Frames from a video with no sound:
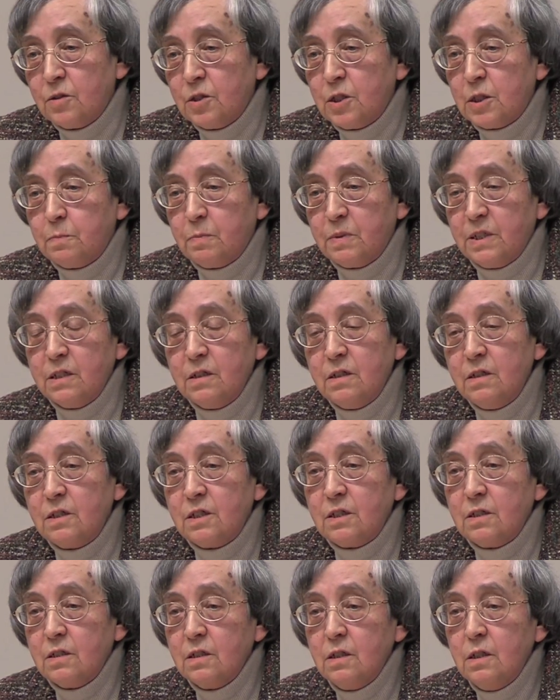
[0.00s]

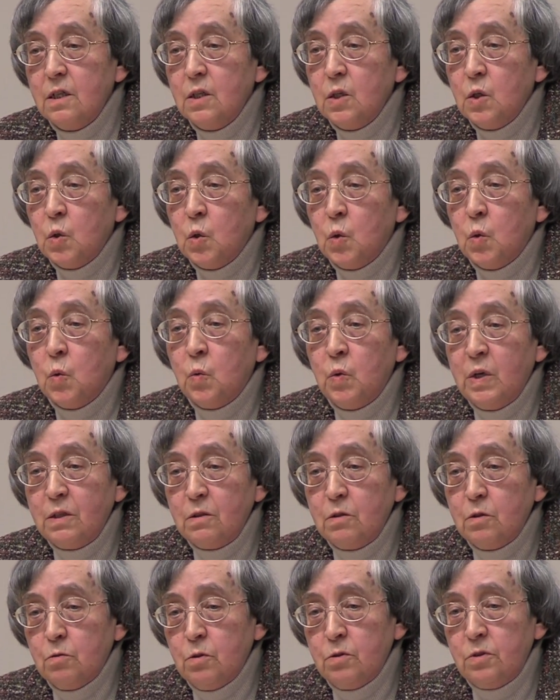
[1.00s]
space, we
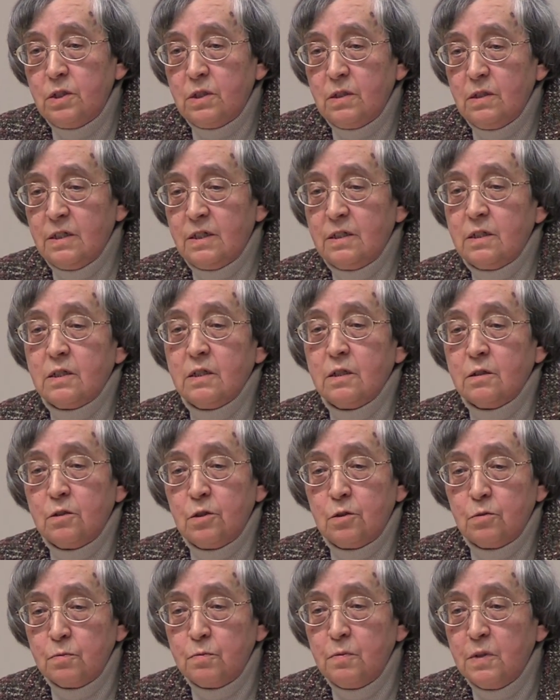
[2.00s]
lose access
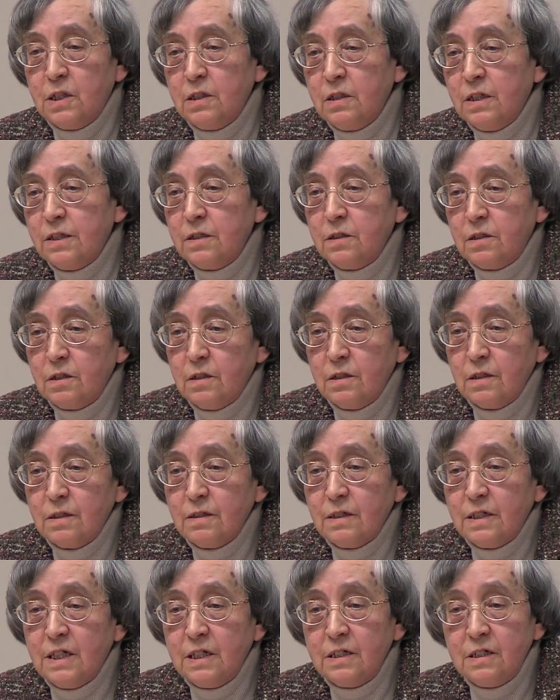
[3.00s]
to financing.
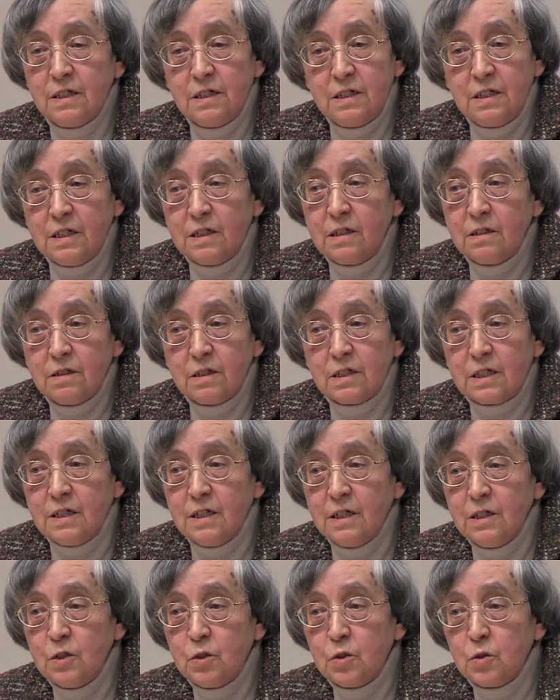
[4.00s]
And in that
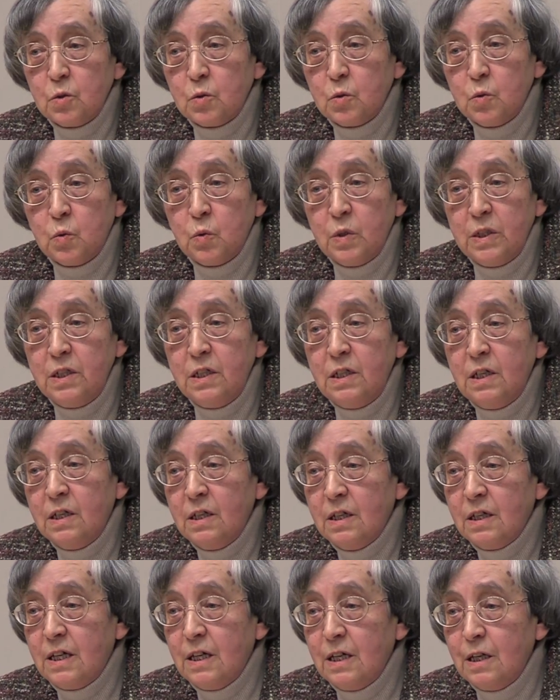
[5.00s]
case, we
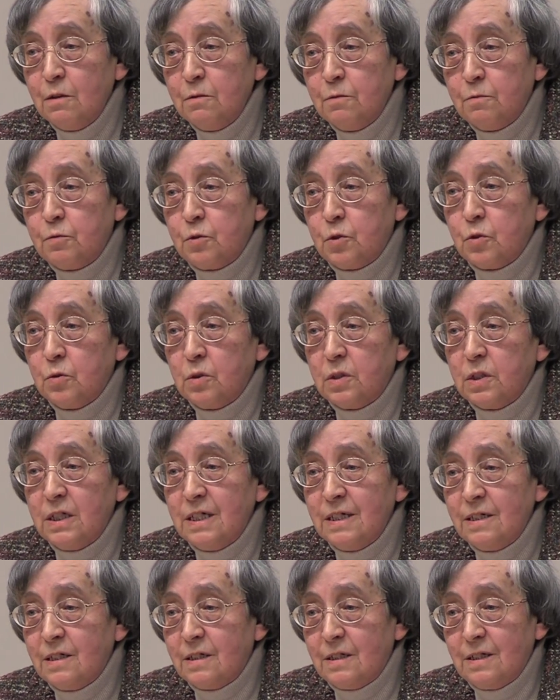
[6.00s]
have to
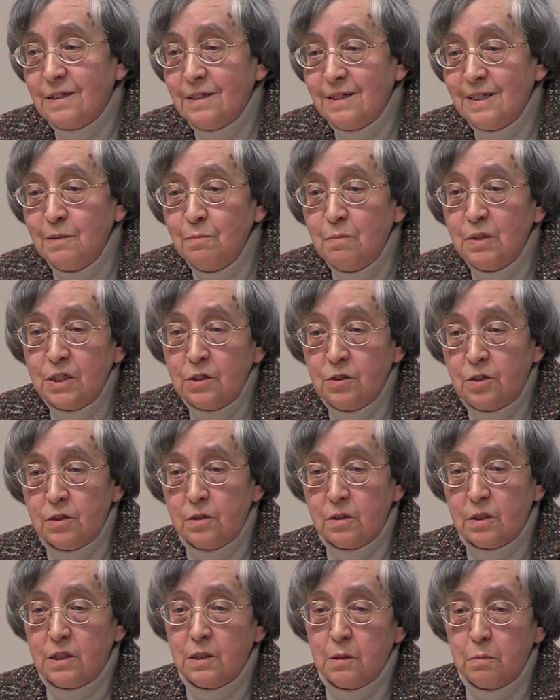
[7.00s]
take
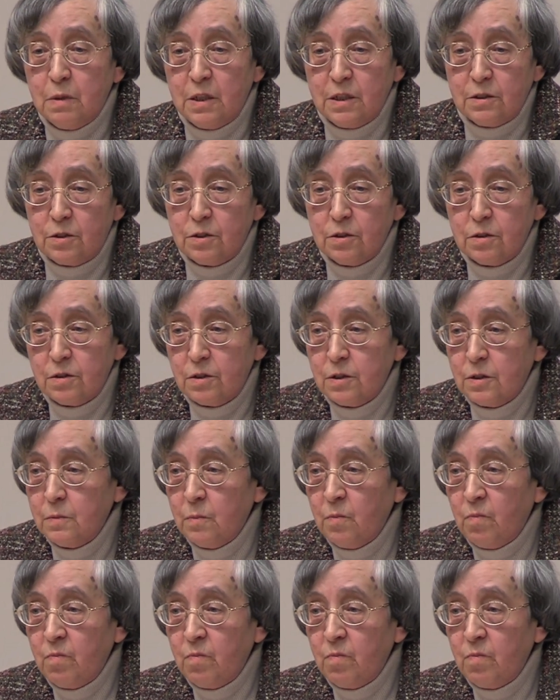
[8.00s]
emergency measures.